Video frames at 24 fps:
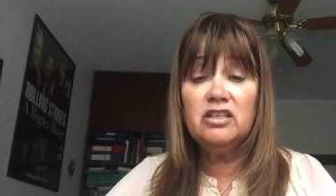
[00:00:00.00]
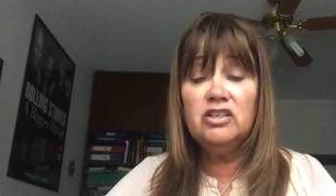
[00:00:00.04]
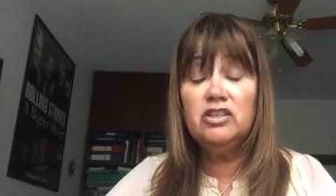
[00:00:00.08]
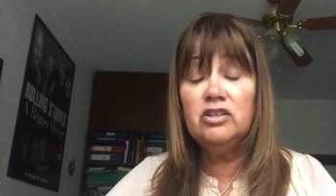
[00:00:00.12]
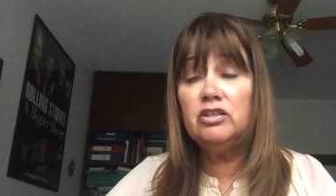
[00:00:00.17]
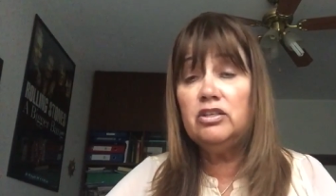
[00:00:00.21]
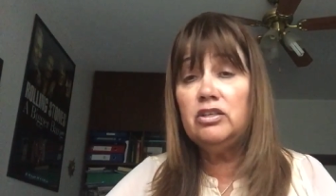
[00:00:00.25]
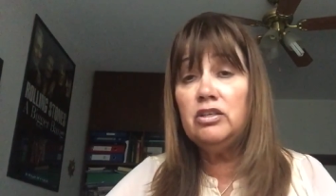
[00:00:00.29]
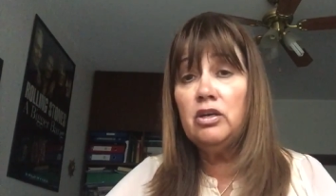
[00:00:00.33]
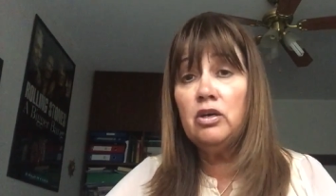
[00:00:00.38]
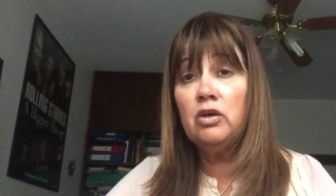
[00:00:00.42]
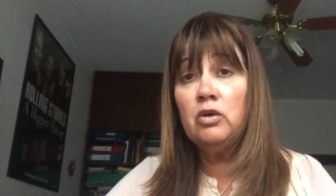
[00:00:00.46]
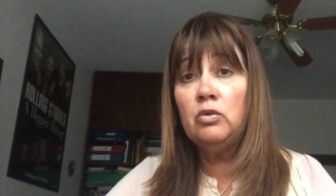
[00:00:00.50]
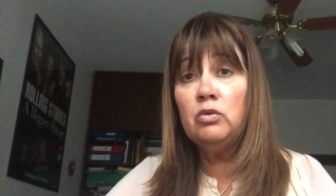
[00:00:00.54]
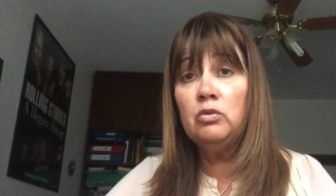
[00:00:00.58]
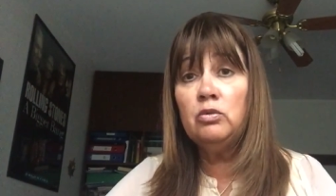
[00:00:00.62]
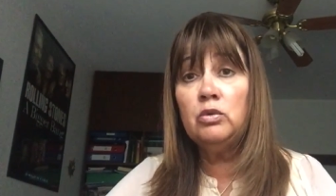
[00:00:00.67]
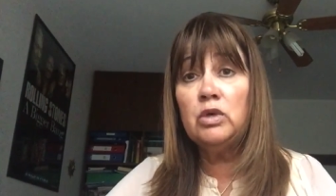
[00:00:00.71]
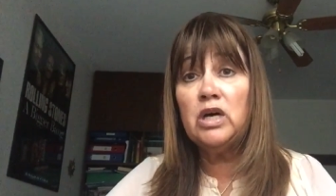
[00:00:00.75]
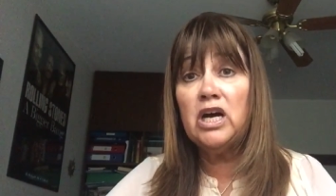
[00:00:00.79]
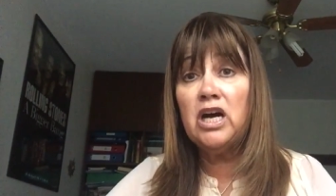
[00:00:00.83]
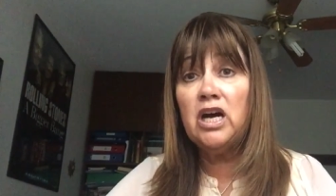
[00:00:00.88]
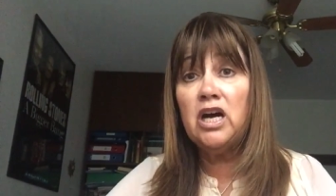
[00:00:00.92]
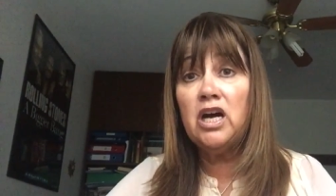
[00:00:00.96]
you
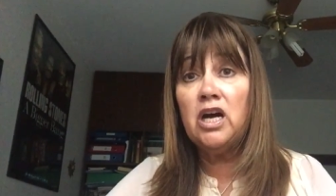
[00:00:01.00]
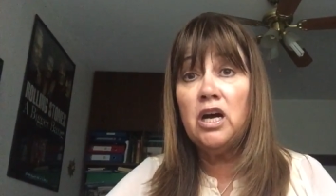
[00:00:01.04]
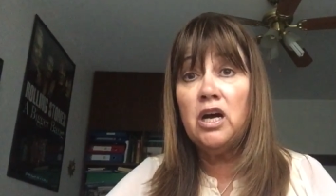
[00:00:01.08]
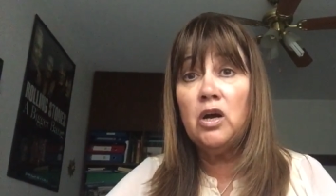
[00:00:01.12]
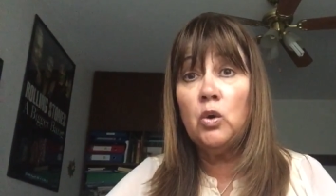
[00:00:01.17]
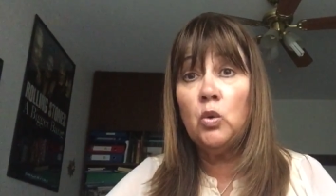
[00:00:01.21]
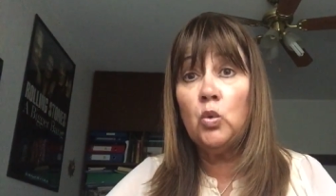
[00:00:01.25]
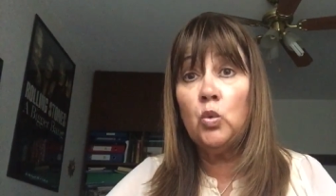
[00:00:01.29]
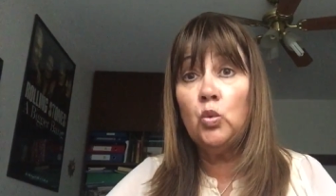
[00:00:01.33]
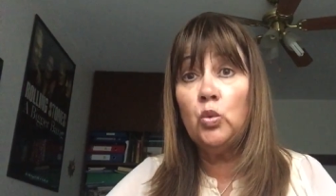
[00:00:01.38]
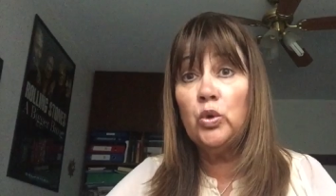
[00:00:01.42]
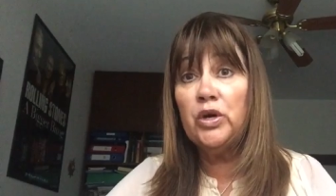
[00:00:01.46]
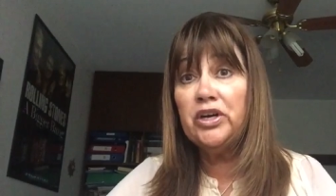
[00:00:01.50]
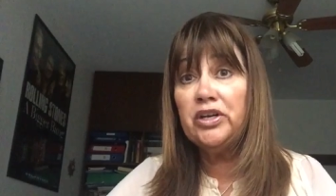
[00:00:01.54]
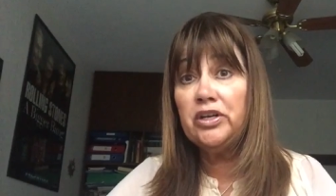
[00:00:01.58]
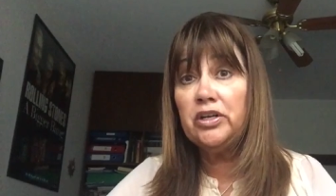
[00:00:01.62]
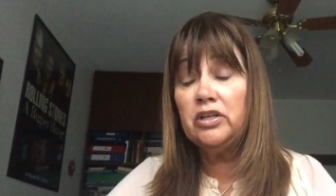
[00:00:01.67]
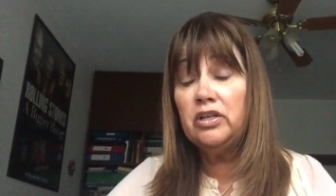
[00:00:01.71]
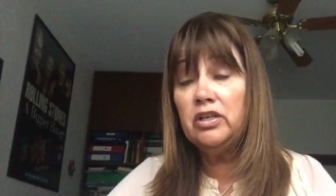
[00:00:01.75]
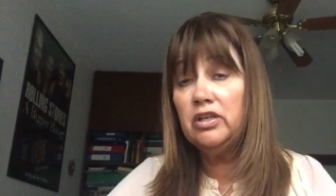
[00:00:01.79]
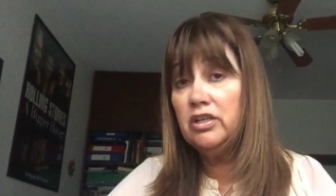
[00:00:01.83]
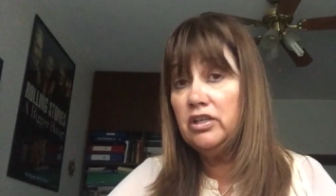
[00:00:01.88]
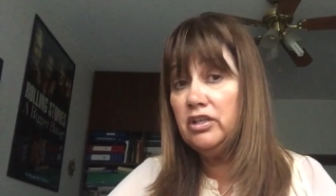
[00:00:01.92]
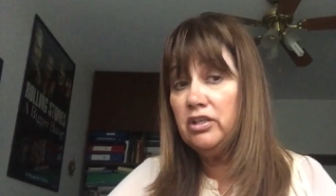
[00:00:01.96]
know, uh,
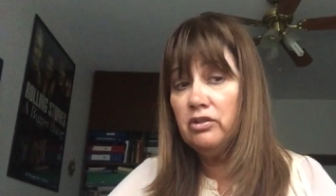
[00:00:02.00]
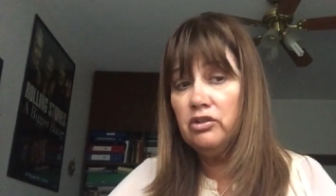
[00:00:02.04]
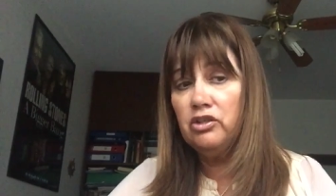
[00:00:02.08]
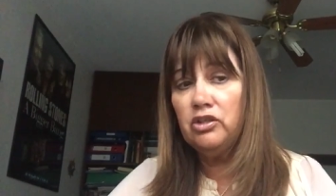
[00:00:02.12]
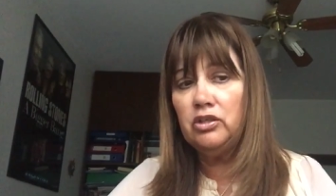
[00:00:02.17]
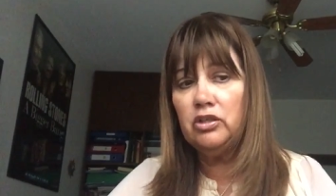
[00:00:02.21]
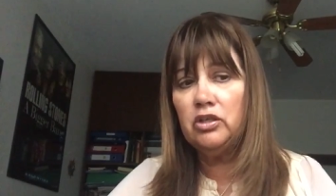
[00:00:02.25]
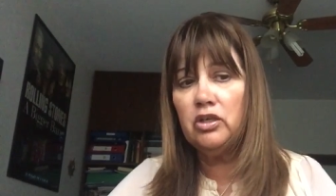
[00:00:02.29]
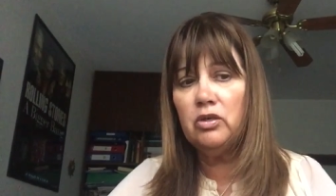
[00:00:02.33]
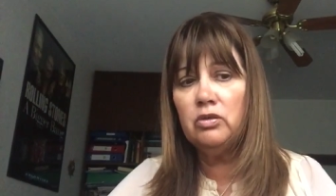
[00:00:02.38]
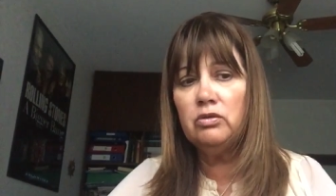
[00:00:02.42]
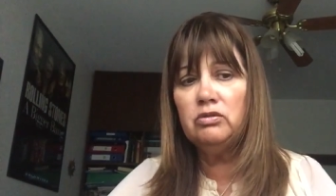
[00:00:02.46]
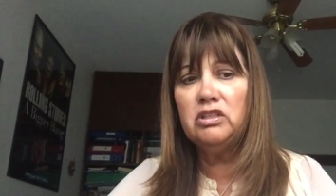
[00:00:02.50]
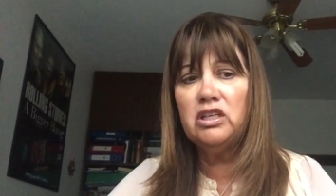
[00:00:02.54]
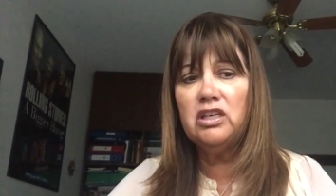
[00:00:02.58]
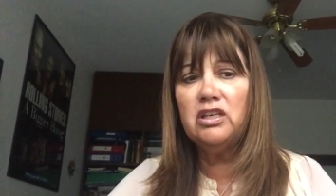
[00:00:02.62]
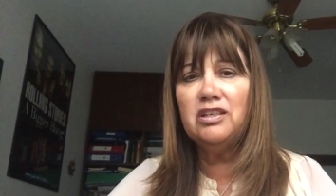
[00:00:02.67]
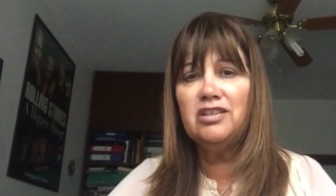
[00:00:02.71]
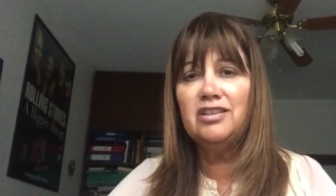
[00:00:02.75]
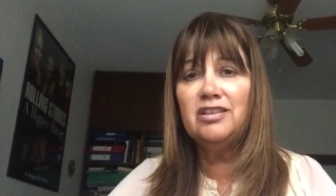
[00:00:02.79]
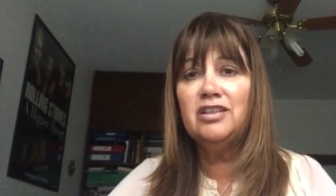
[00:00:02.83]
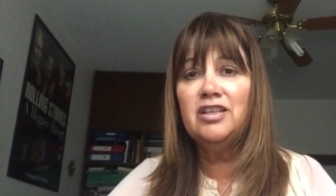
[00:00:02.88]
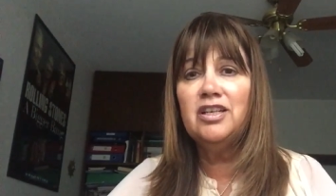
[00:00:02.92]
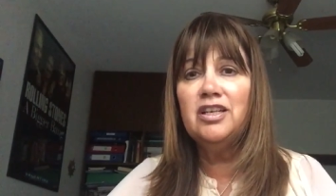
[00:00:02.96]
work, you know,
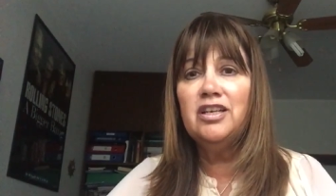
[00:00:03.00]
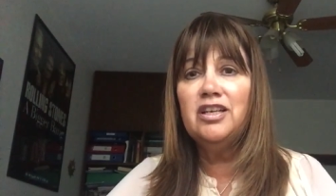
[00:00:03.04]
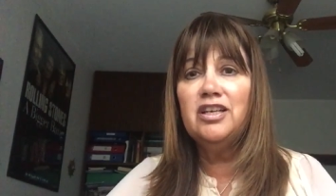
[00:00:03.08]
uh,